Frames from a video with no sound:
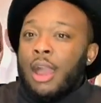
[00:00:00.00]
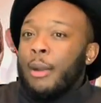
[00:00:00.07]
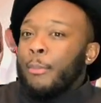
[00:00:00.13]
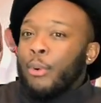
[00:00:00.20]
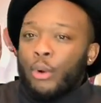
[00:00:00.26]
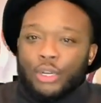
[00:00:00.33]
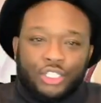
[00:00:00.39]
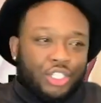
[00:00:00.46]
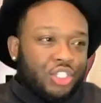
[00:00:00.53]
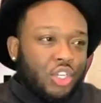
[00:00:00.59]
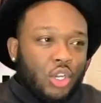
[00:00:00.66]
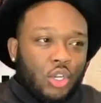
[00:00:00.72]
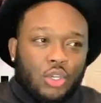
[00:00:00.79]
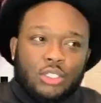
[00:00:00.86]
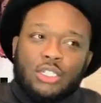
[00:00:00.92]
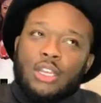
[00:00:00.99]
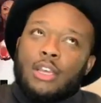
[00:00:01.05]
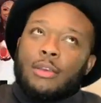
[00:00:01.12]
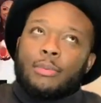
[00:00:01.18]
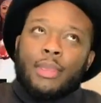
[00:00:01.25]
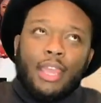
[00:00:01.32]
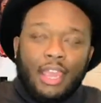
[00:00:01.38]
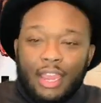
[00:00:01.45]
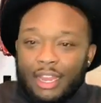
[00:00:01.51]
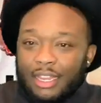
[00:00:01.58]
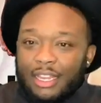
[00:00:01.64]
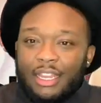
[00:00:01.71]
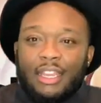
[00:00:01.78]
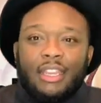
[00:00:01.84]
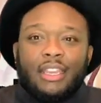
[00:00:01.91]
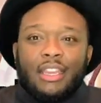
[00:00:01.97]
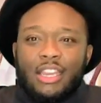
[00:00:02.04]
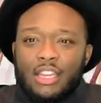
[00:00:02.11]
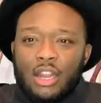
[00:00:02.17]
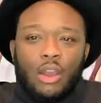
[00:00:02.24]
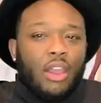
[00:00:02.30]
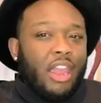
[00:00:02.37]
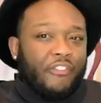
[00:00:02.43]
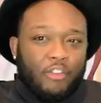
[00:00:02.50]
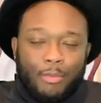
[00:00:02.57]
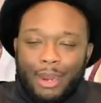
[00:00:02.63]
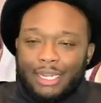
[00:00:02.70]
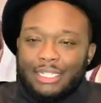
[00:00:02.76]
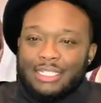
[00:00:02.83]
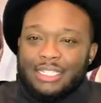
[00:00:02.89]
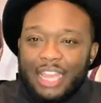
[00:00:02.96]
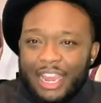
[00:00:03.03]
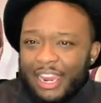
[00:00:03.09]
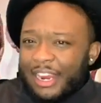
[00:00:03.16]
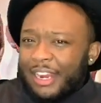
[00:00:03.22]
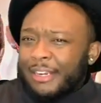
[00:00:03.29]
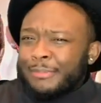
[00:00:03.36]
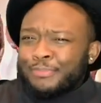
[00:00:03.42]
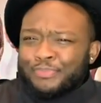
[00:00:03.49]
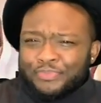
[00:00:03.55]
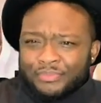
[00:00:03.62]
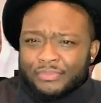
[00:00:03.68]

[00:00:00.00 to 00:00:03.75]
Portia shows up, Candy, everybody's there.